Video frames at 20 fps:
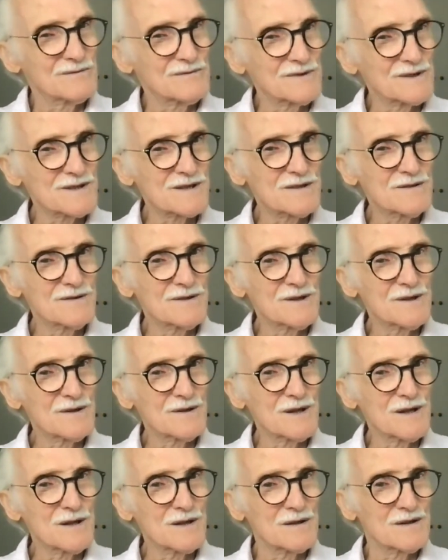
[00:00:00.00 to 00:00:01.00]
What's going
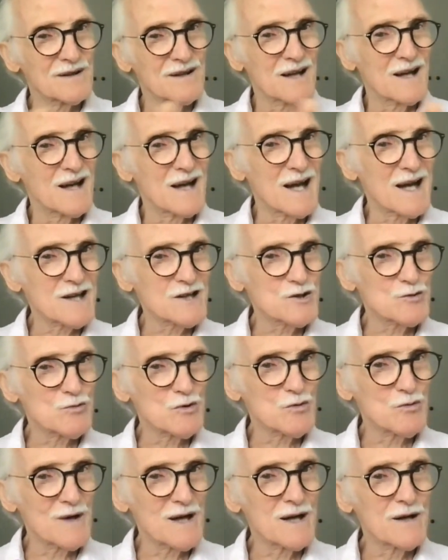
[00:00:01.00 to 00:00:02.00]
on here?
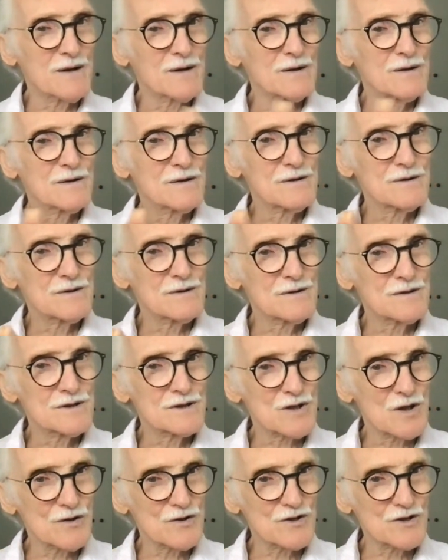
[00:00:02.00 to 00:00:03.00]
Actual weight,
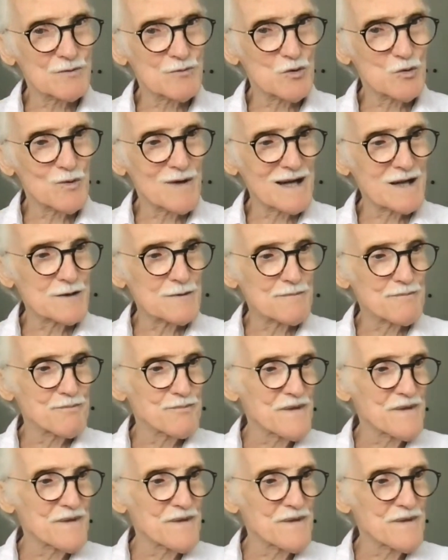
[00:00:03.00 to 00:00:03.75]
chargeable weight.